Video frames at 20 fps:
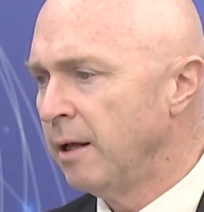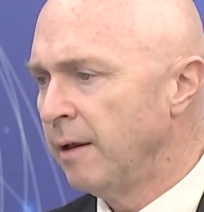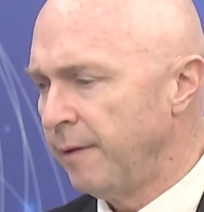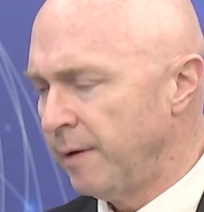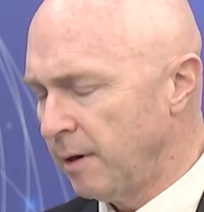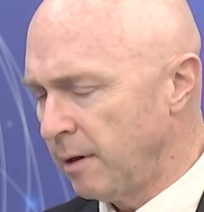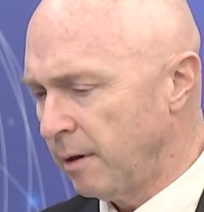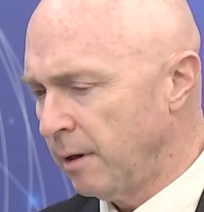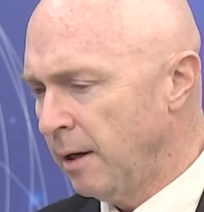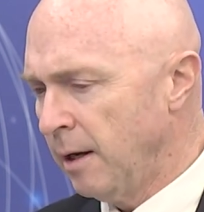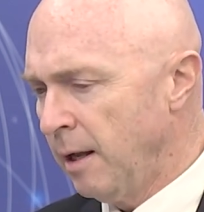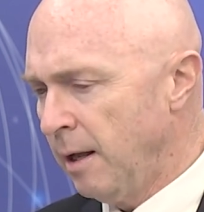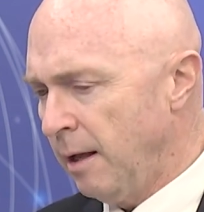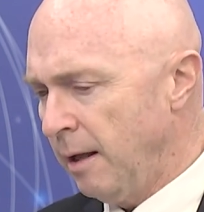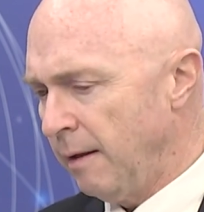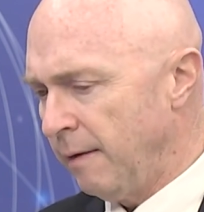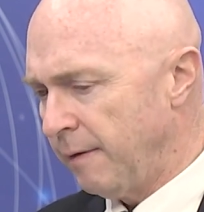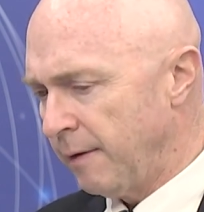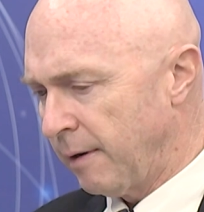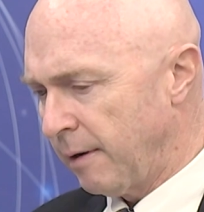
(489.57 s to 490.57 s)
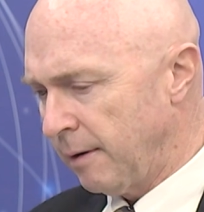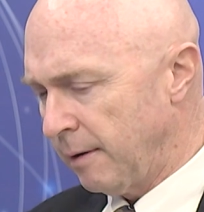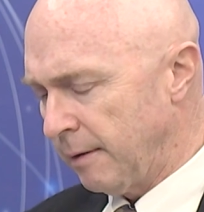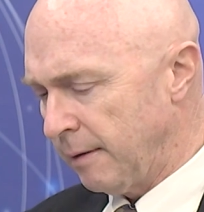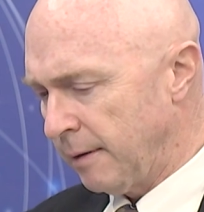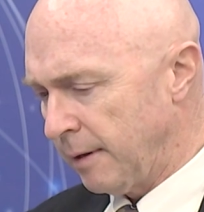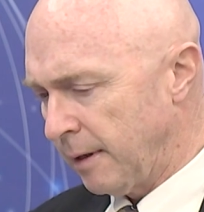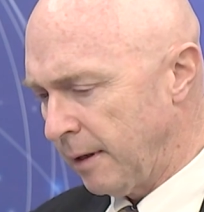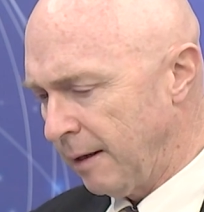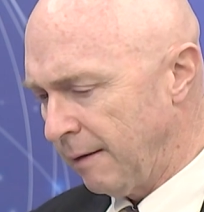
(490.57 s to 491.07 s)

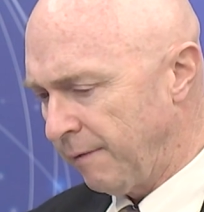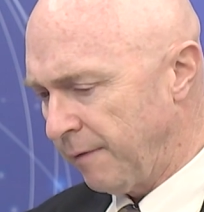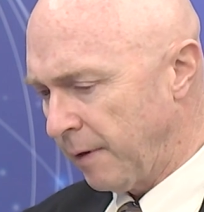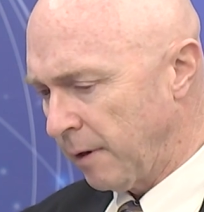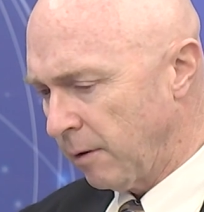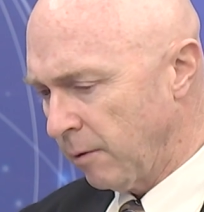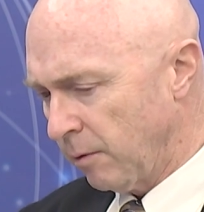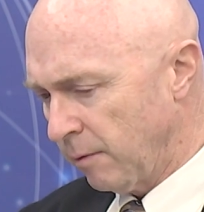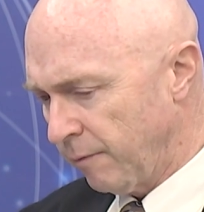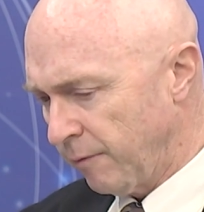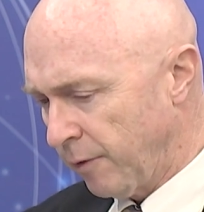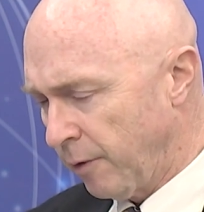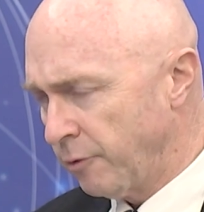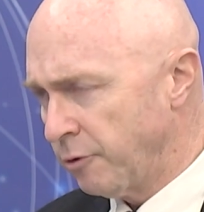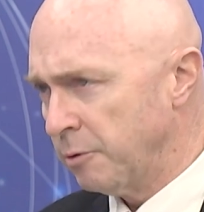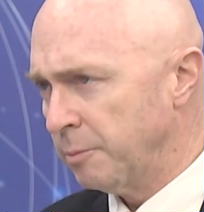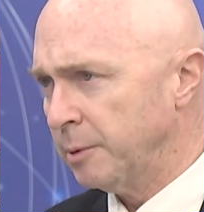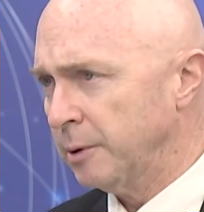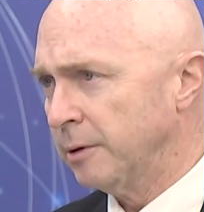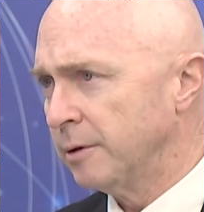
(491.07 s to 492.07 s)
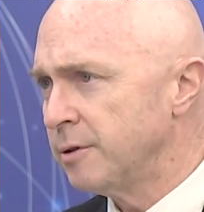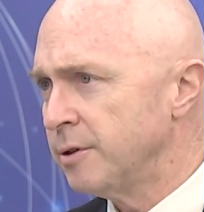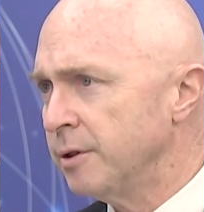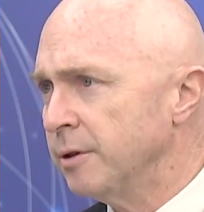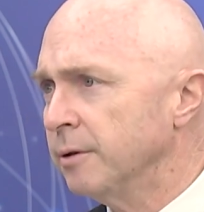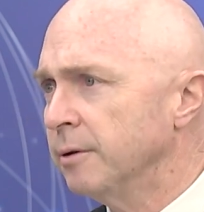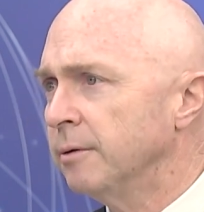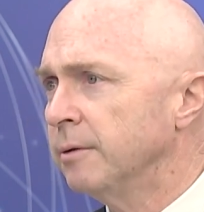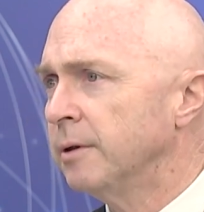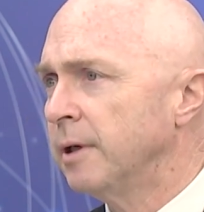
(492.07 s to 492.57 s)
if they're vulnerable
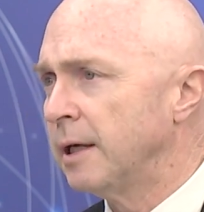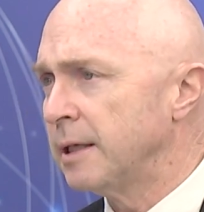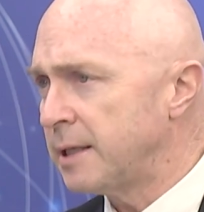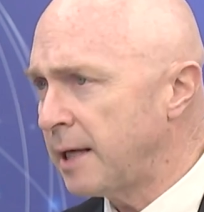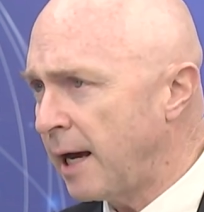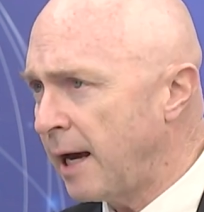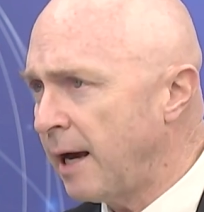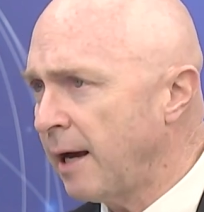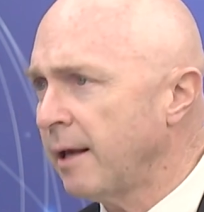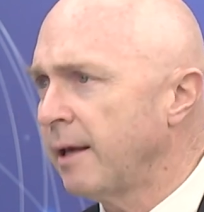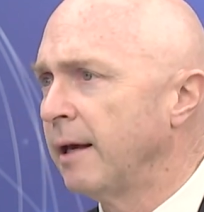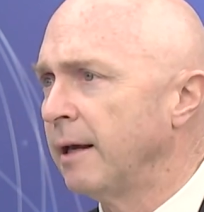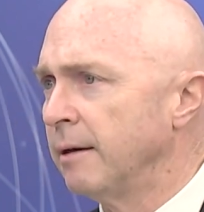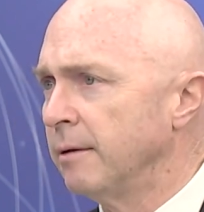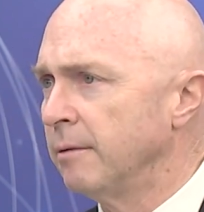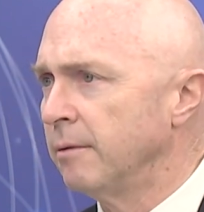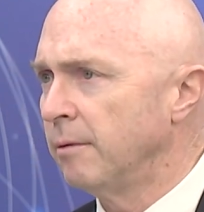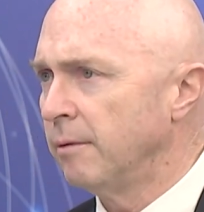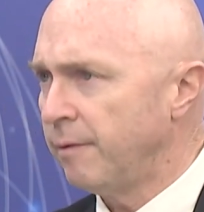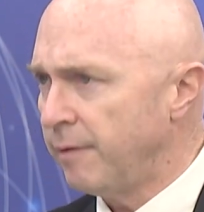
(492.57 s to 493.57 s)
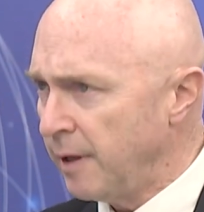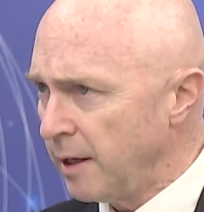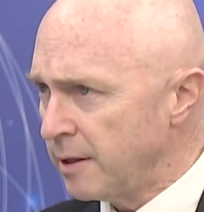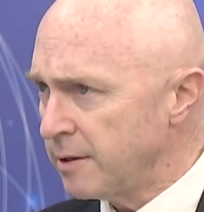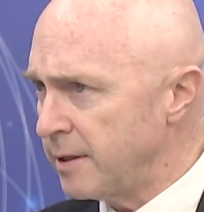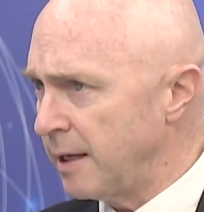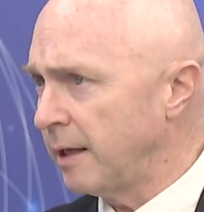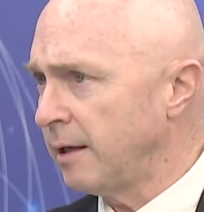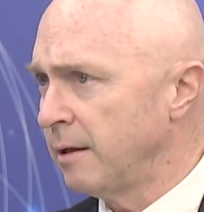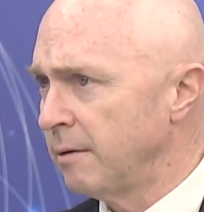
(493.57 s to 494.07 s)
to attack and things
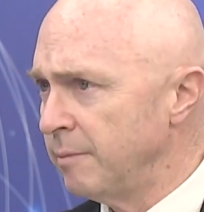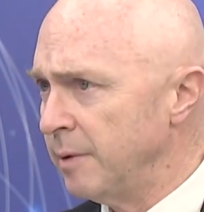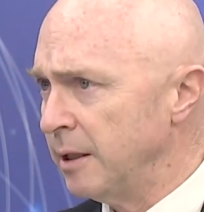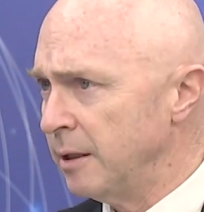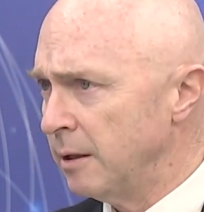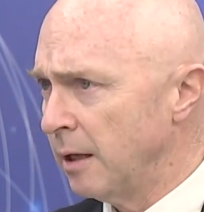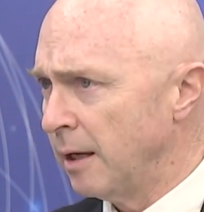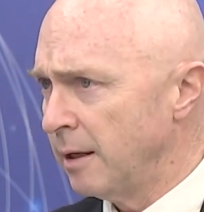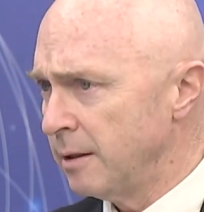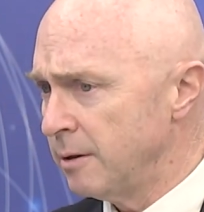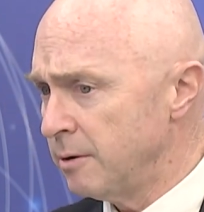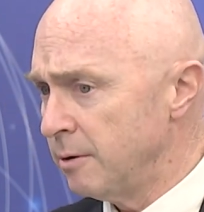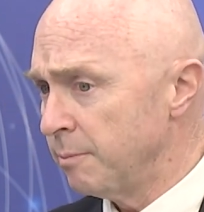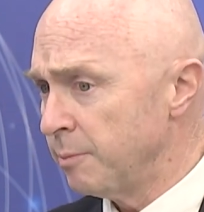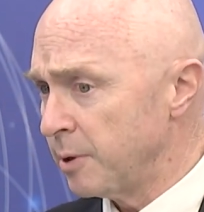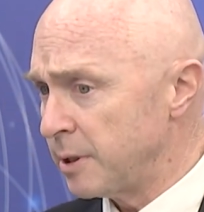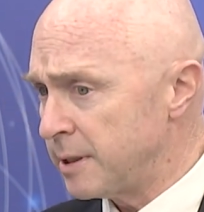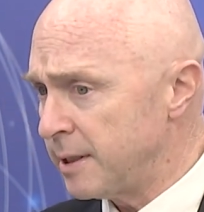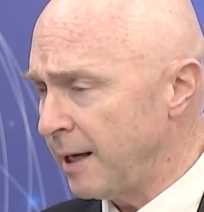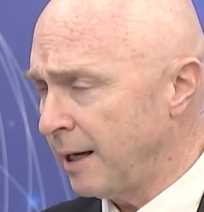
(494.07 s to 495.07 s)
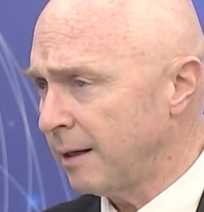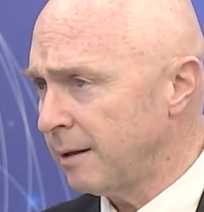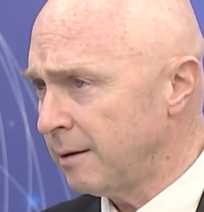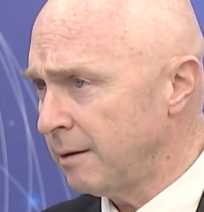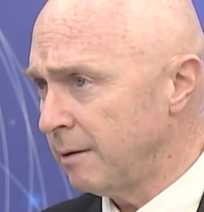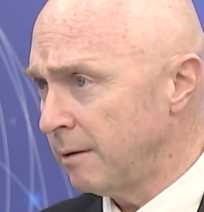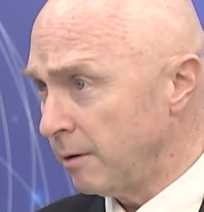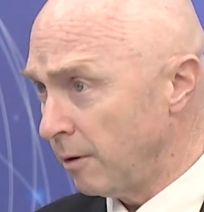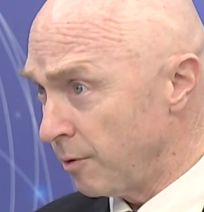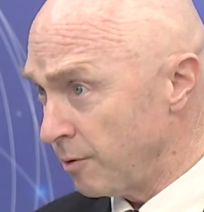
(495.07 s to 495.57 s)
that can be done to protect
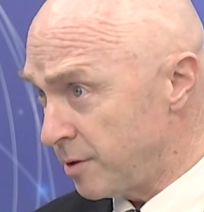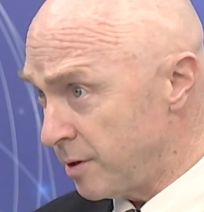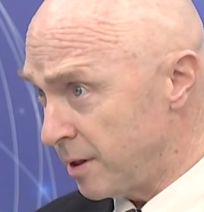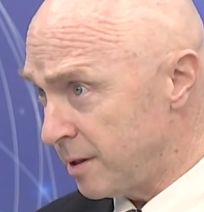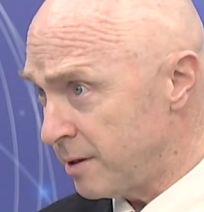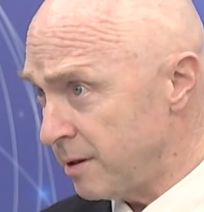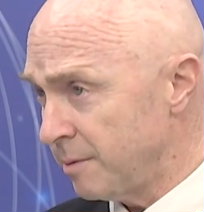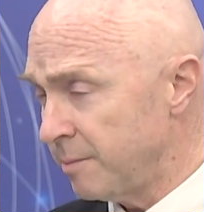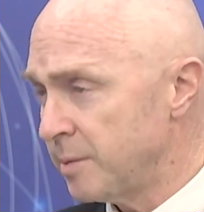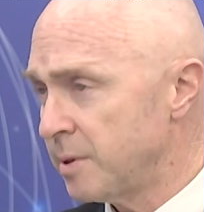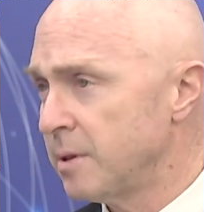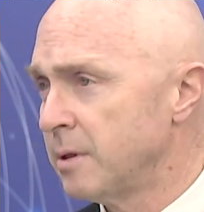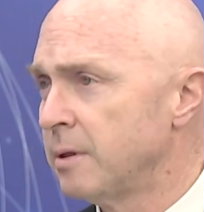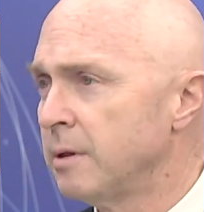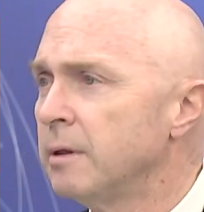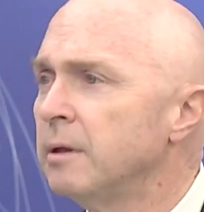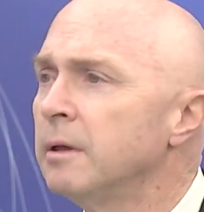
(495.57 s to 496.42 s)
those systems.